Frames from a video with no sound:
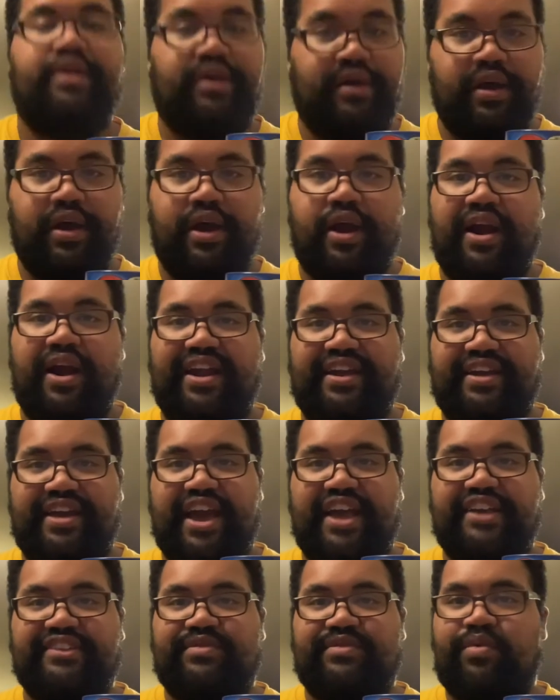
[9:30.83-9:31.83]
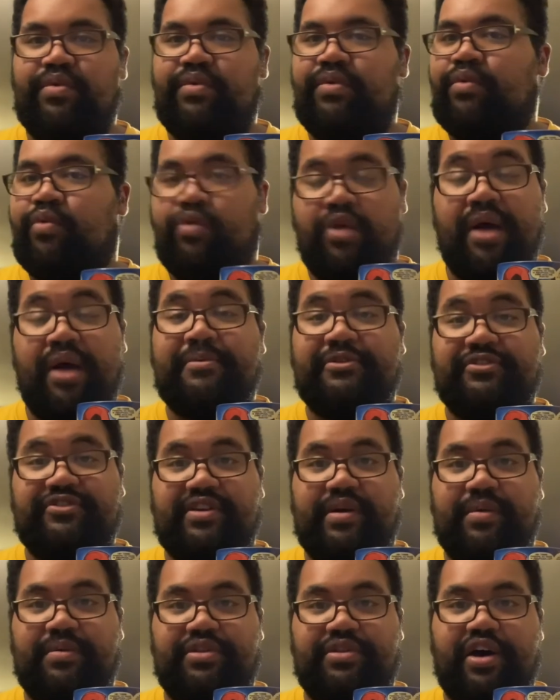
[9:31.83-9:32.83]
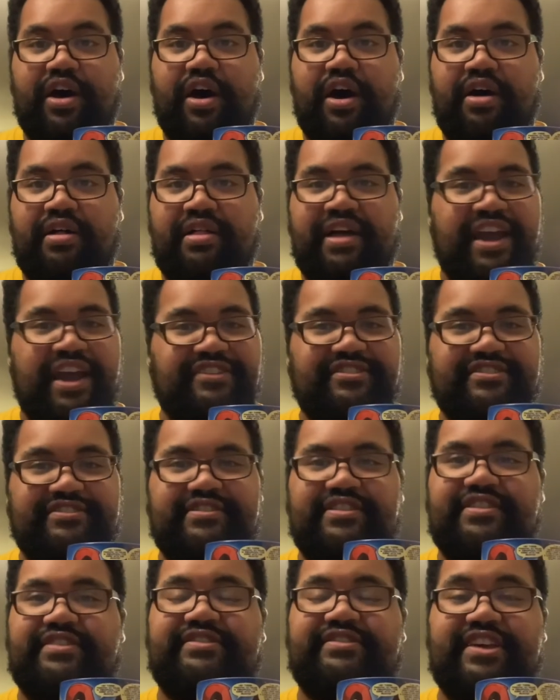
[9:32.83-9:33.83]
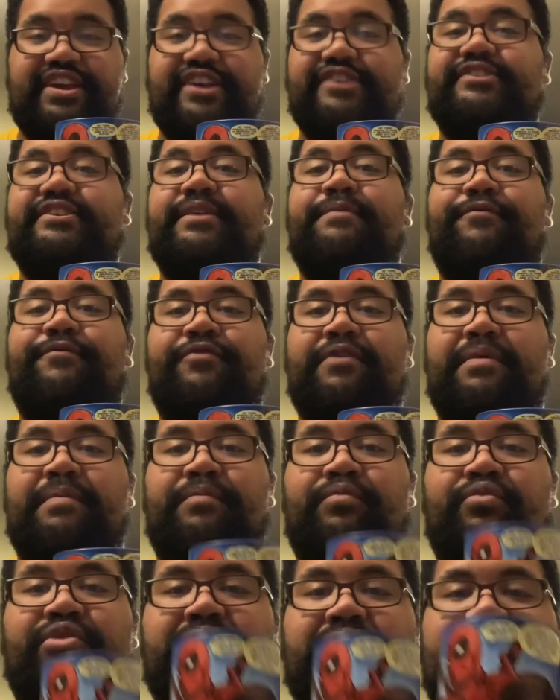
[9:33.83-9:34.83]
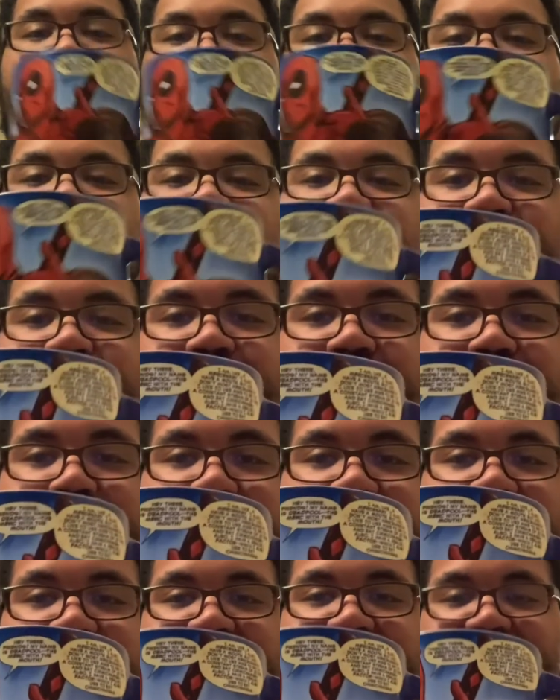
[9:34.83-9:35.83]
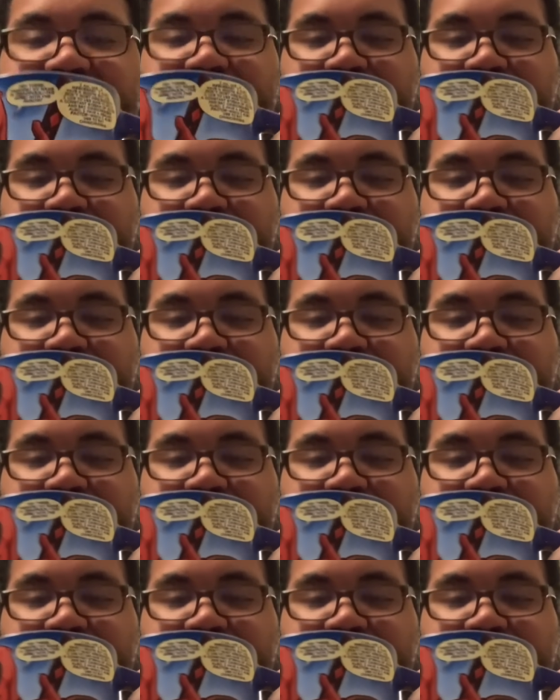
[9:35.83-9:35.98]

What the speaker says: All right, guys, we're almost done with the haul. I just need to take a sip from one of my Deadpool mugs.